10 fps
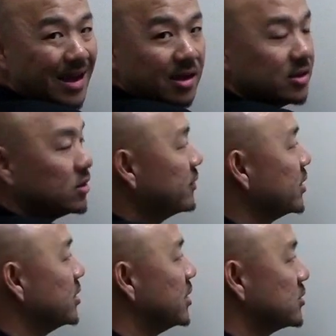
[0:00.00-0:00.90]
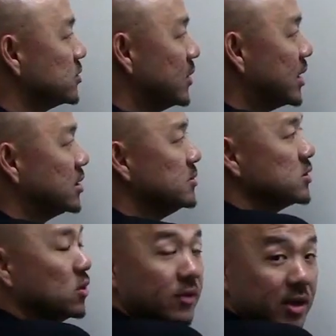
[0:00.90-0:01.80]
iodine over here, there are two
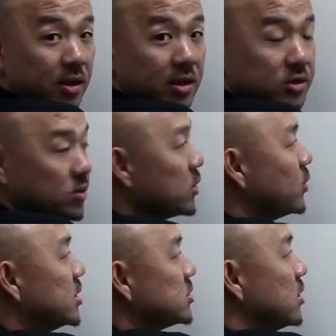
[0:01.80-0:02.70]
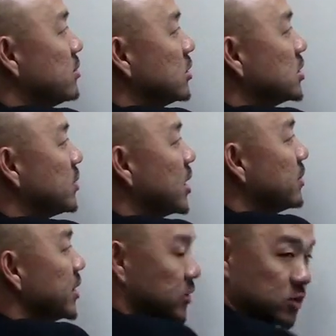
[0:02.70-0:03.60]
atoms. Over here, there's only one, so I multiply
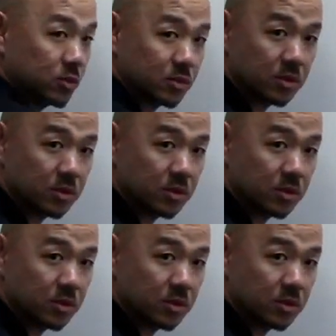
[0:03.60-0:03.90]
by two,